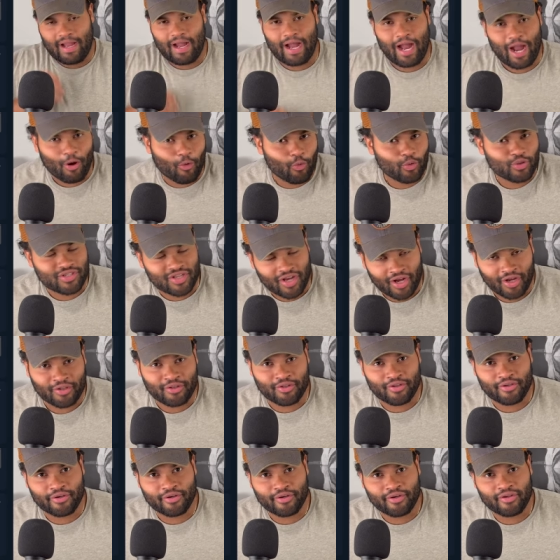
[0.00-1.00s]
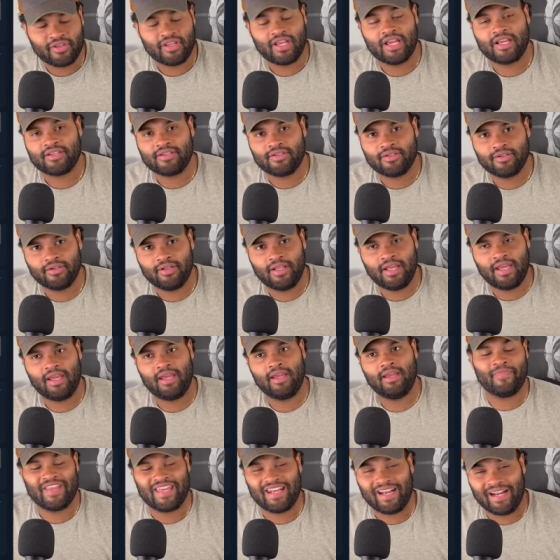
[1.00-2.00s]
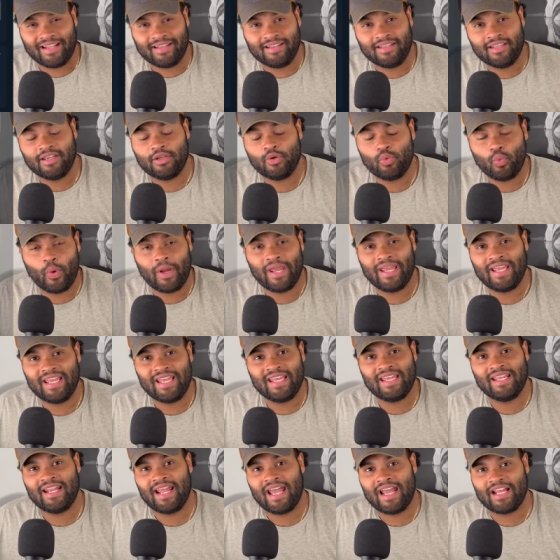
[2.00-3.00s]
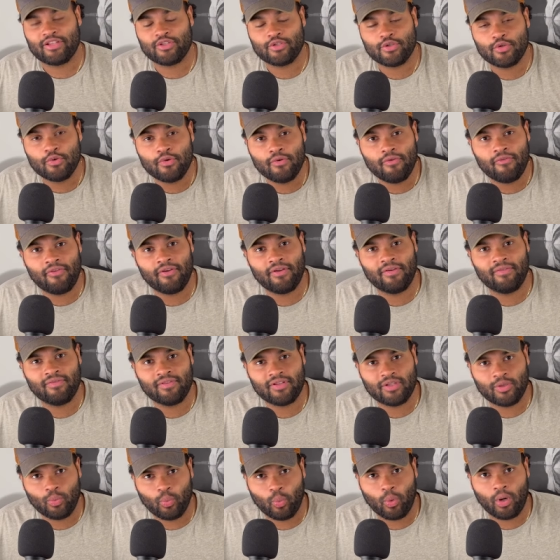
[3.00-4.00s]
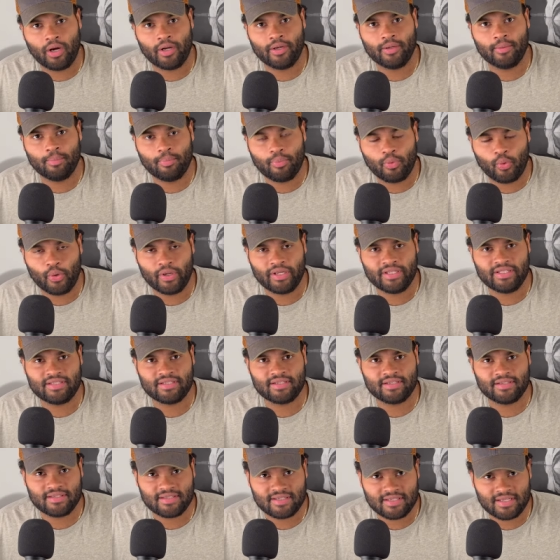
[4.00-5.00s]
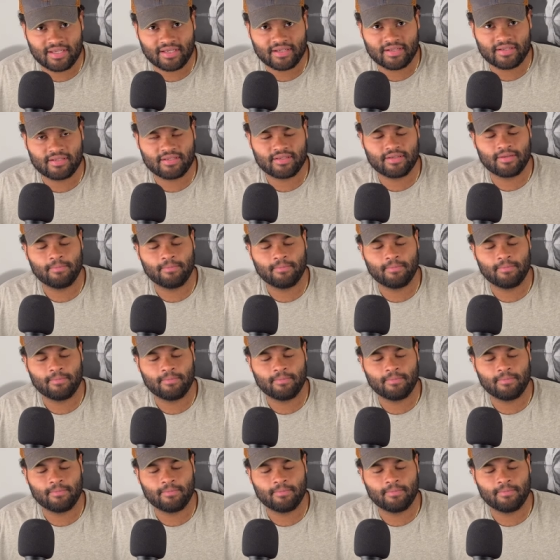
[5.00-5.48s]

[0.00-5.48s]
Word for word: I was under yesterday and I did weigh in at 251.6